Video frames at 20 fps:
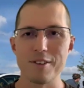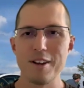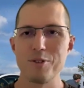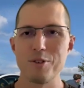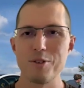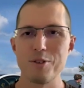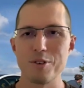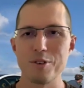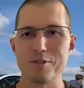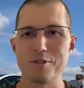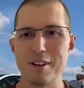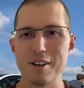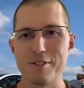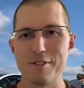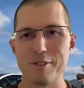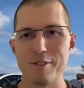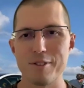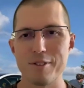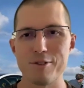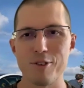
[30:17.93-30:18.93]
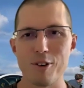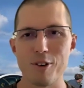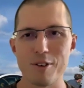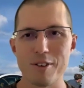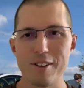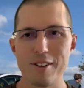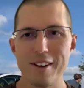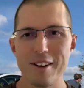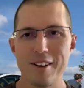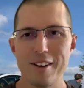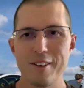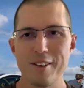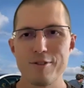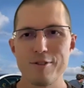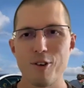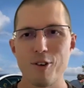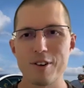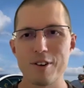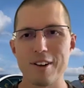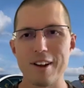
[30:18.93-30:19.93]
We'll see if the Ford
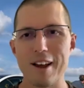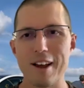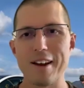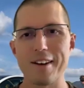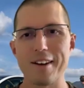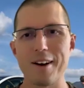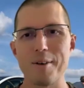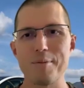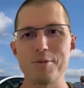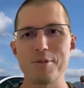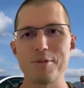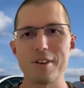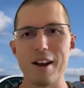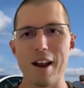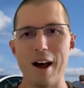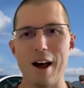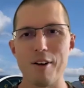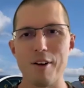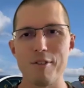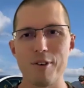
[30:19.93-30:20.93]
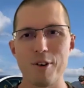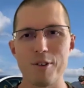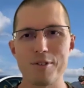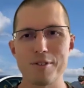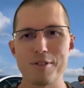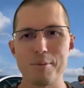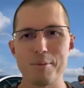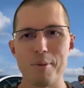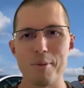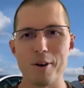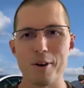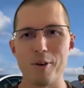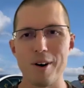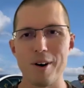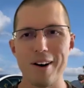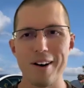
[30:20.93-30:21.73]
clan comes in and outvotes the Model Y.